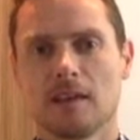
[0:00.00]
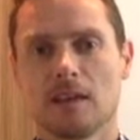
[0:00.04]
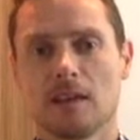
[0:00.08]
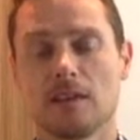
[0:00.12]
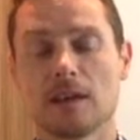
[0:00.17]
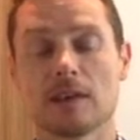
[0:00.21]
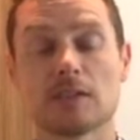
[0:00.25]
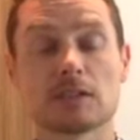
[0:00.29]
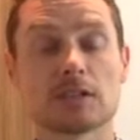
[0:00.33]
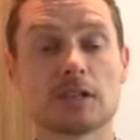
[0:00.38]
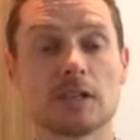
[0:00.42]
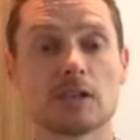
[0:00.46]
The
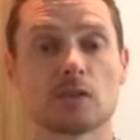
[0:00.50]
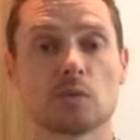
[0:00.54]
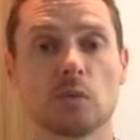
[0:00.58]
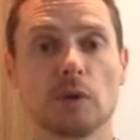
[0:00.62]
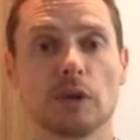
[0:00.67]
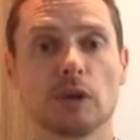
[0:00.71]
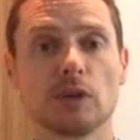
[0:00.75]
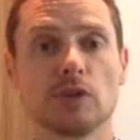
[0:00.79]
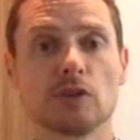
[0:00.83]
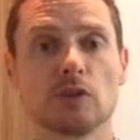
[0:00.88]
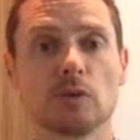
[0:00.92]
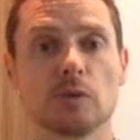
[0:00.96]
other test we
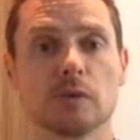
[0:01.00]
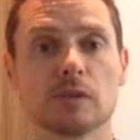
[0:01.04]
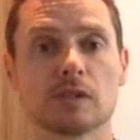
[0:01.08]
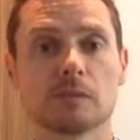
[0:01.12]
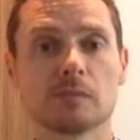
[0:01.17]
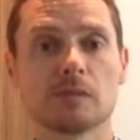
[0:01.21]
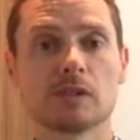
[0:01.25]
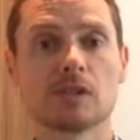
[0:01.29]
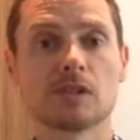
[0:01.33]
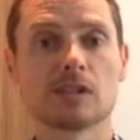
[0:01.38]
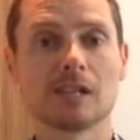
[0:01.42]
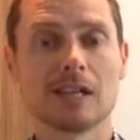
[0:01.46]
can do is
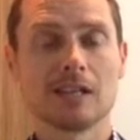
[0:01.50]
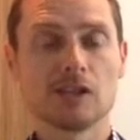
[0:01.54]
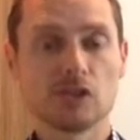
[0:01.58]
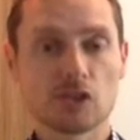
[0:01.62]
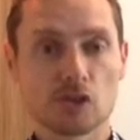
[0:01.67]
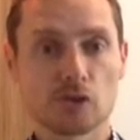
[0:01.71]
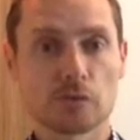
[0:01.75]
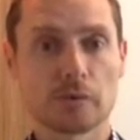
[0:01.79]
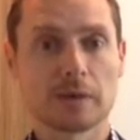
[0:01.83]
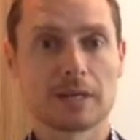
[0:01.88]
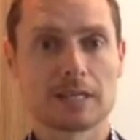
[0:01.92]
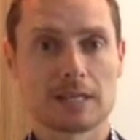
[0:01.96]
some
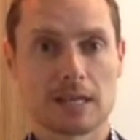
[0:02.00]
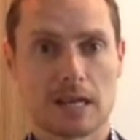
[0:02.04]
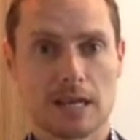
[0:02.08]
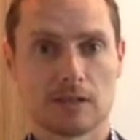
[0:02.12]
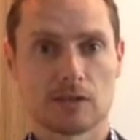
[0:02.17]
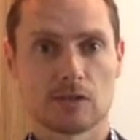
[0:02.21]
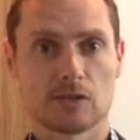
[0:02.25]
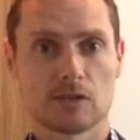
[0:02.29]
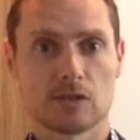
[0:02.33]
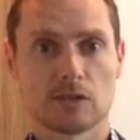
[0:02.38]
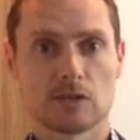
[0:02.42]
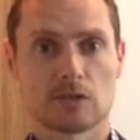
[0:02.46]
sensory
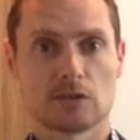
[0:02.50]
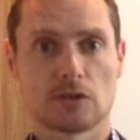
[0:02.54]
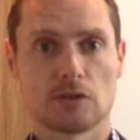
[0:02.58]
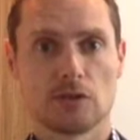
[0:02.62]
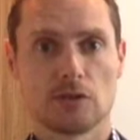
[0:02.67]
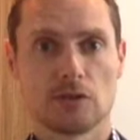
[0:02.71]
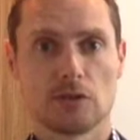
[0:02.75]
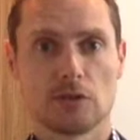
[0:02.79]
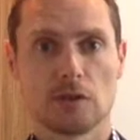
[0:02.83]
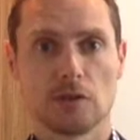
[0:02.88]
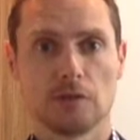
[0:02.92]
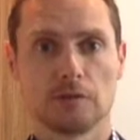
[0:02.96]
tests to the
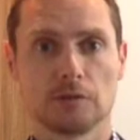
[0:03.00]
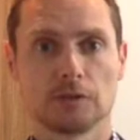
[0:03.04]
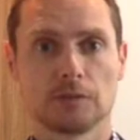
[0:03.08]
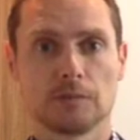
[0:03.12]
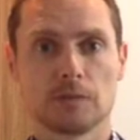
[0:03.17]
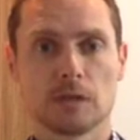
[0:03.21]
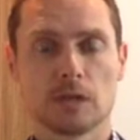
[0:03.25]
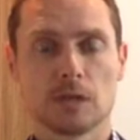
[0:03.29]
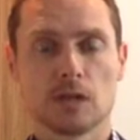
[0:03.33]
nerves.